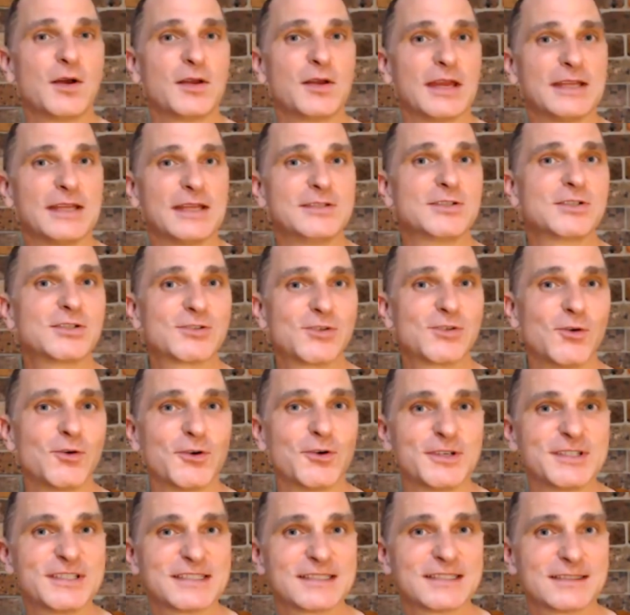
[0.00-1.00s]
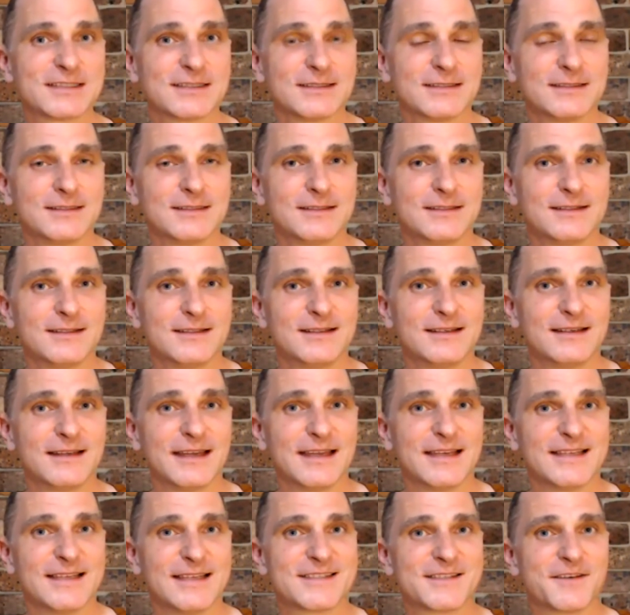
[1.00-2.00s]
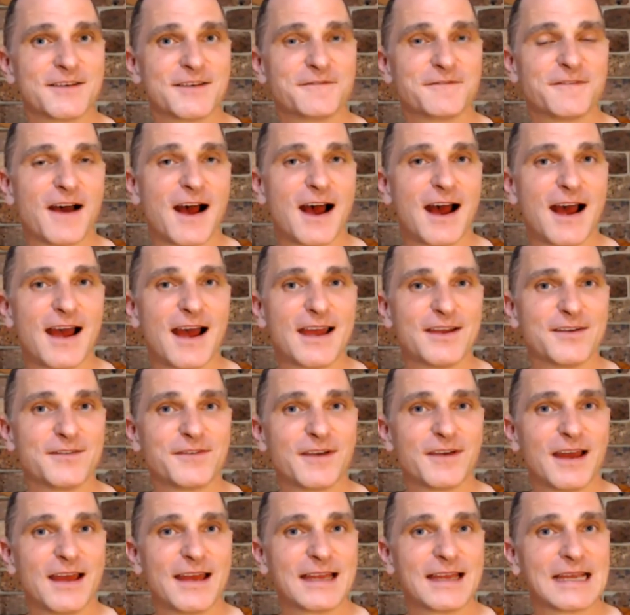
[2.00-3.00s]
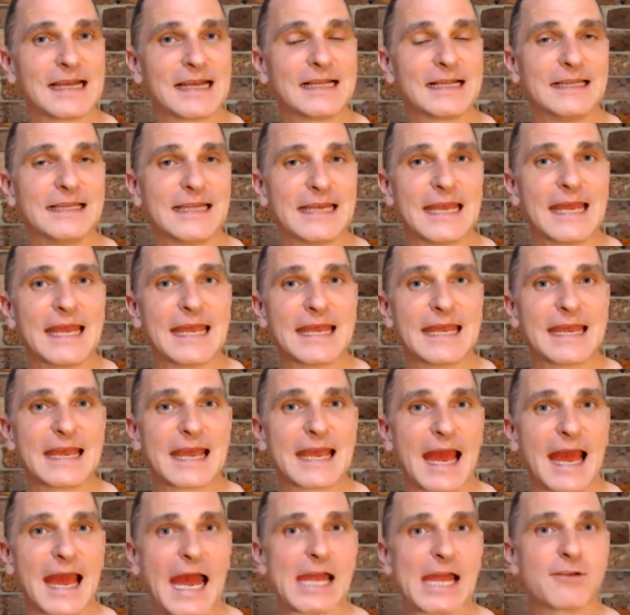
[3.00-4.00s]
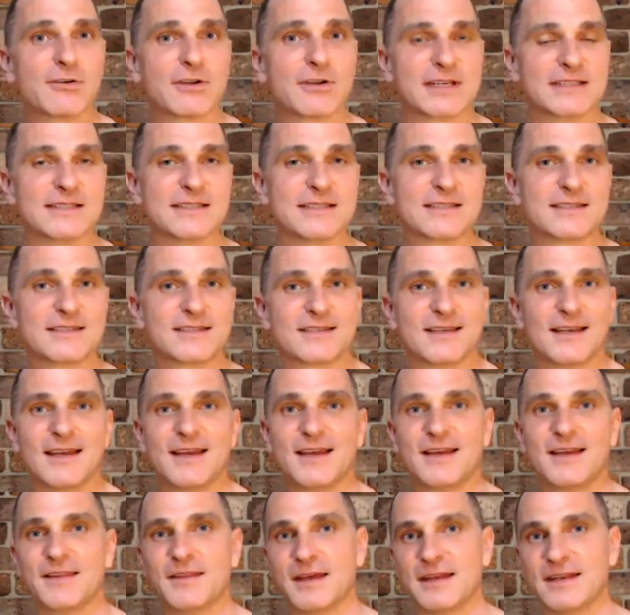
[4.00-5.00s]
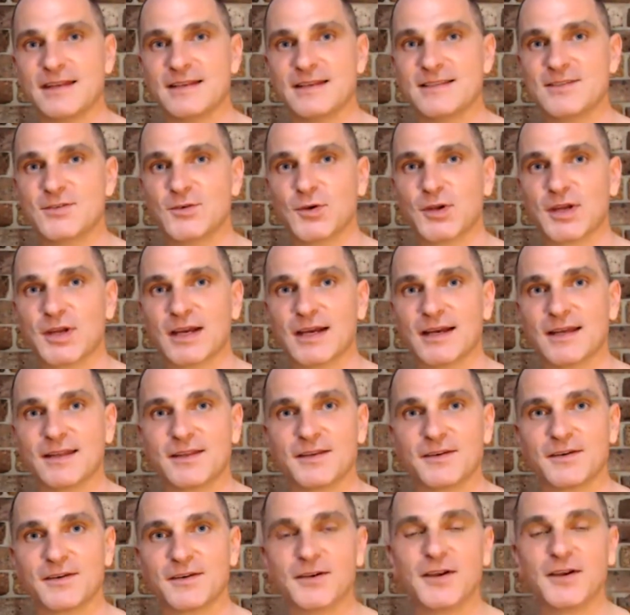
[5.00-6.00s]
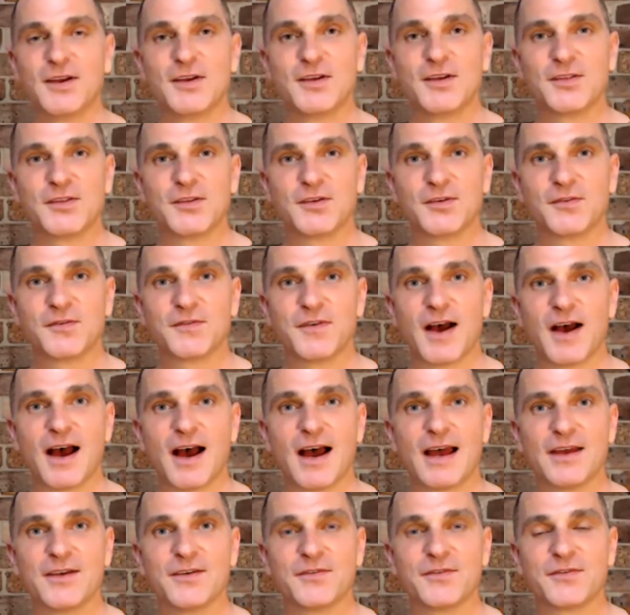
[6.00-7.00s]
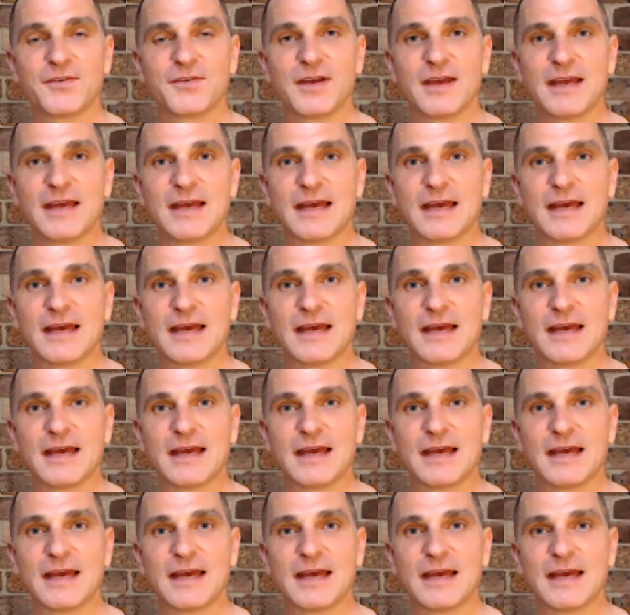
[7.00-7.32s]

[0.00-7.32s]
in short, it's the 5 clinging aggregates that is dukkha, the 5,